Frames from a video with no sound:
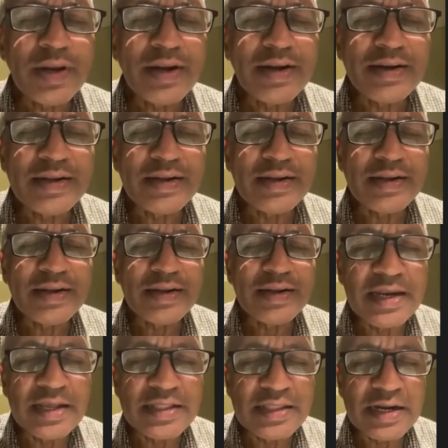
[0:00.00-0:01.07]

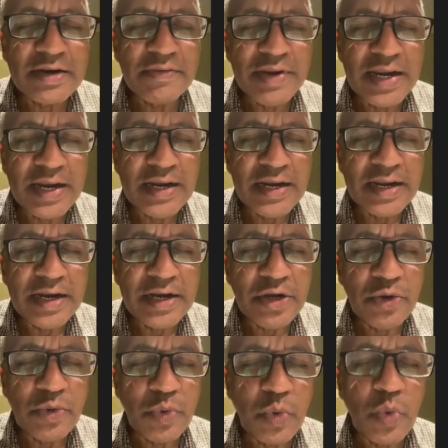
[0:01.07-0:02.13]
understanding that we intend
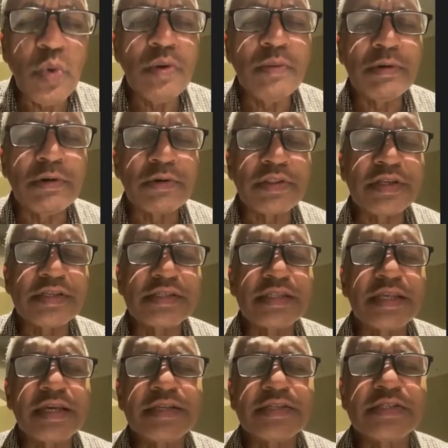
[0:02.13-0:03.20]
to know about these
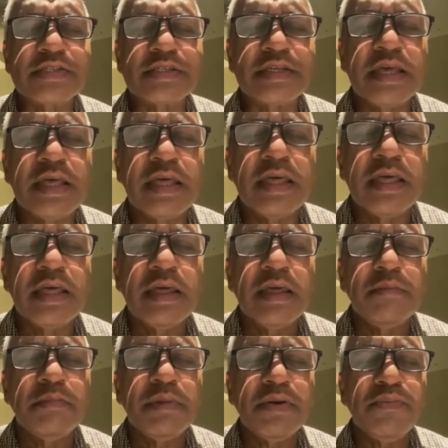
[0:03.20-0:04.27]
things,
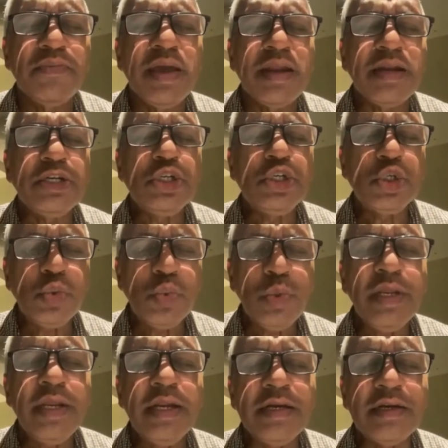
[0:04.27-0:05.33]
but we are
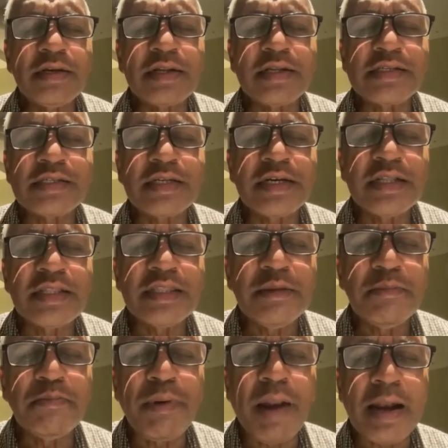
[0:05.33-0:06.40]
truly interested in
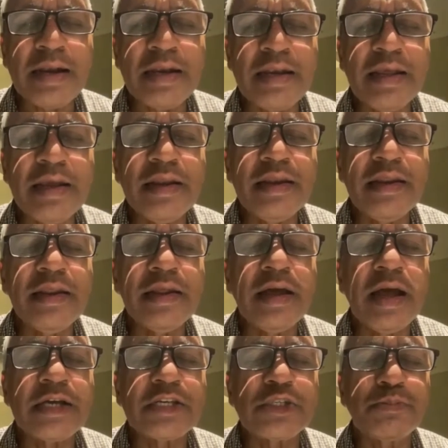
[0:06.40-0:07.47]
the practical
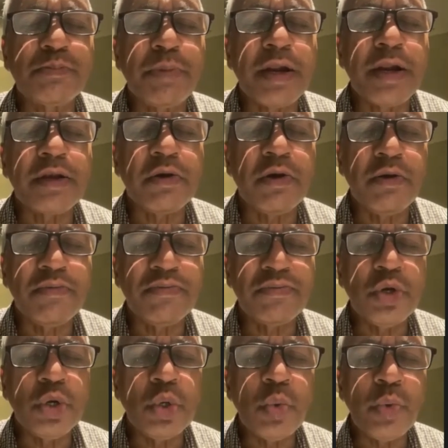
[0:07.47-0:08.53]
aspect of
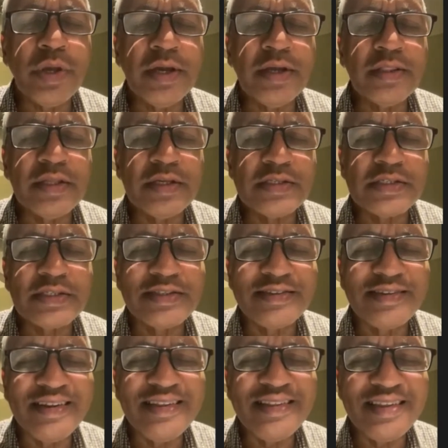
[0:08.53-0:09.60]
knowing these
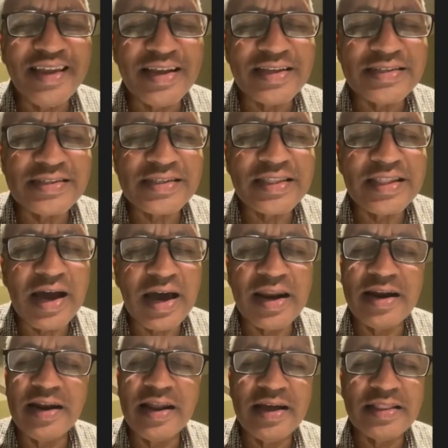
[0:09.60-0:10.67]
three things
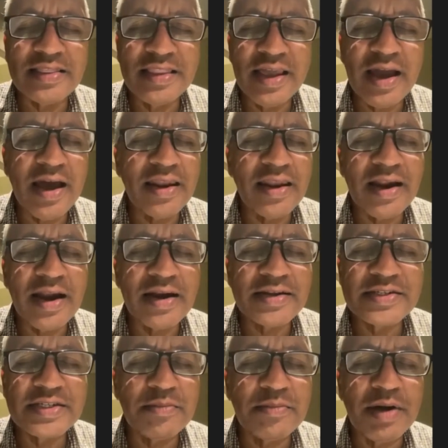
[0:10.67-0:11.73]
dharana, dhyana,
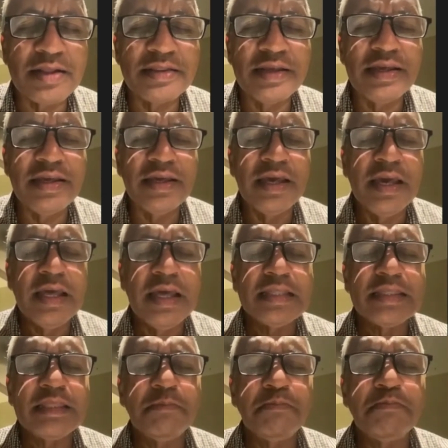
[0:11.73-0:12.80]
and samadhi,
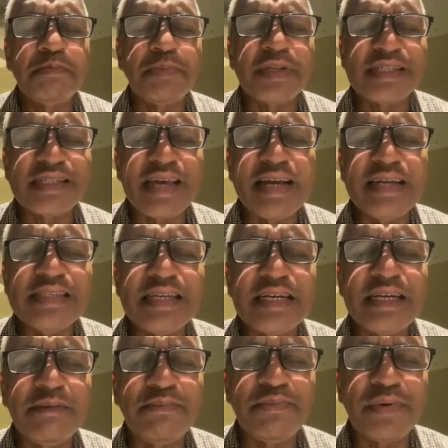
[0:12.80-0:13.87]
the precise
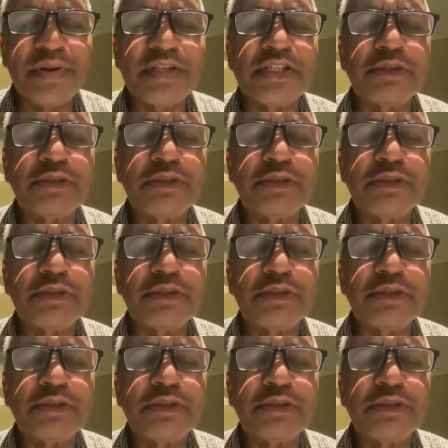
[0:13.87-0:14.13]
difference